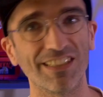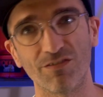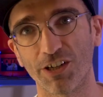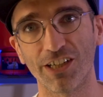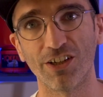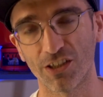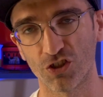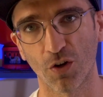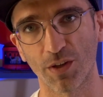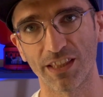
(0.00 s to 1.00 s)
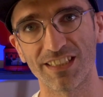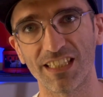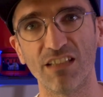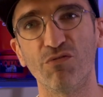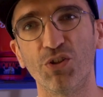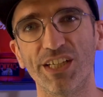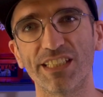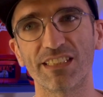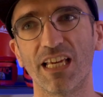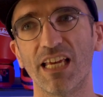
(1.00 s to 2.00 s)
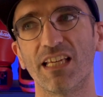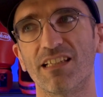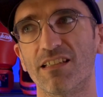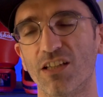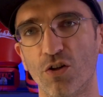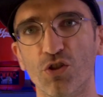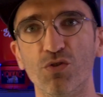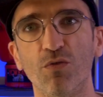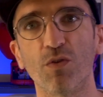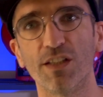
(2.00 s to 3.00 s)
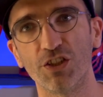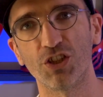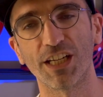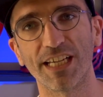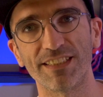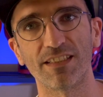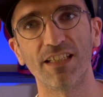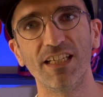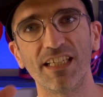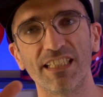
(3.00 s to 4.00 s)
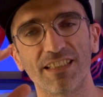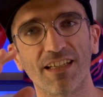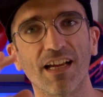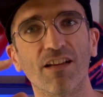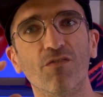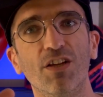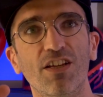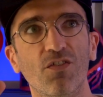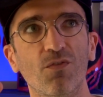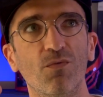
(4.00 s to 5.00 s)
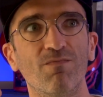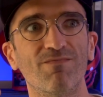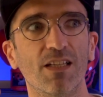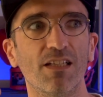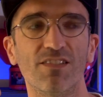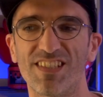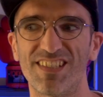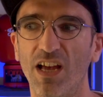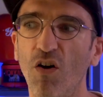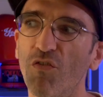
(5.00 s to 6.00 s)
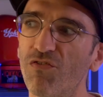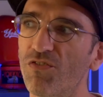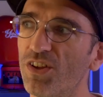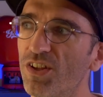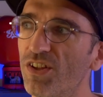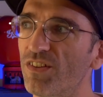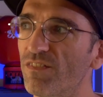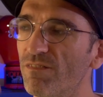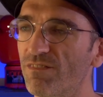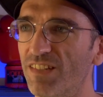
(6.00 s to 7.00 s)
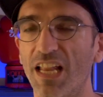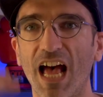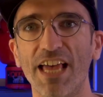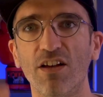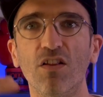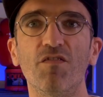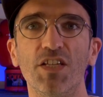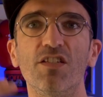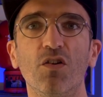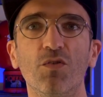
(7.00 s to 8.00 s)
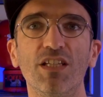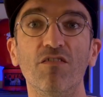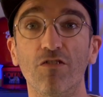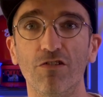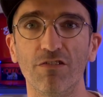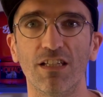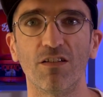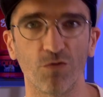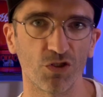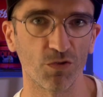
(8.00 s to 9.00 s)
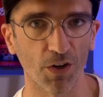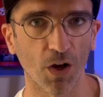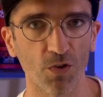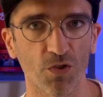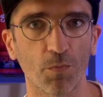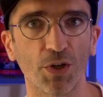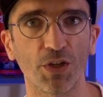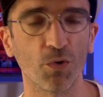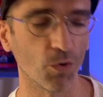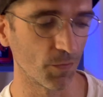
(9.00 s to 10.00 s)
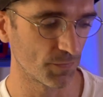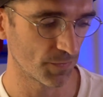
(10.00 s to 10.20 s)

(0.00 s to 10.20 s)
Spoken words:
He's very good at showing this evilness, you know, using religion as a kind of self-denial of his own evil, which is also pretty cool.